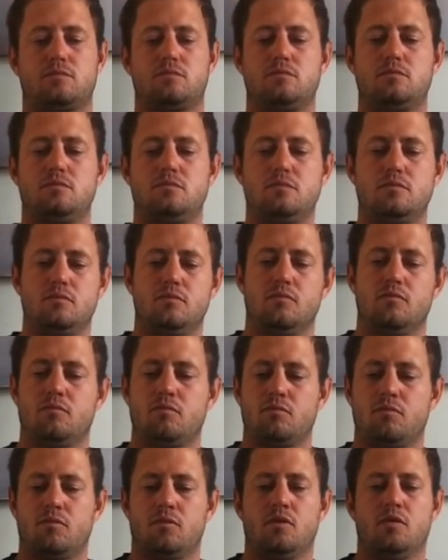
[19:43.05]

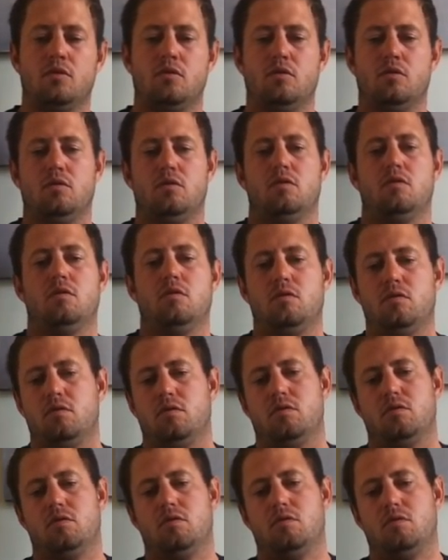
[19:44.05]

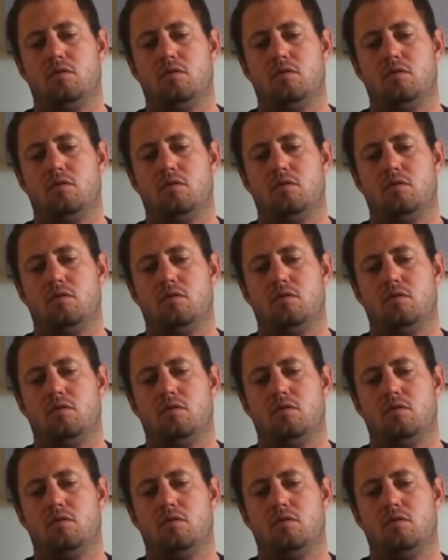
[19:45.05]
(no one is talking)